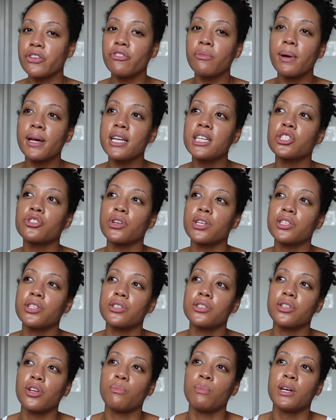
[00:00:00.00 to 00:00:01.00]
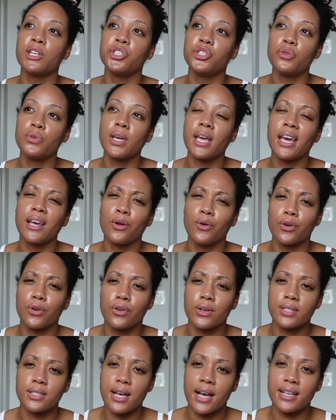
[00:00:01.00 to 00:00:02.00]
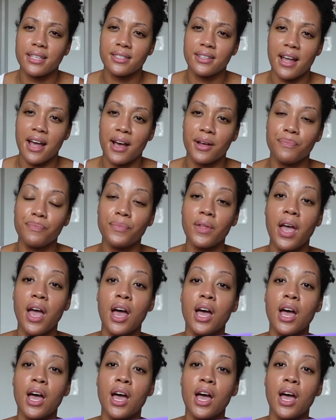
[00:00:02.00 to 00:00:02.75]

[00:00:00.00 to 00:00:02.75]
Everybody stretches so much you can order a size down.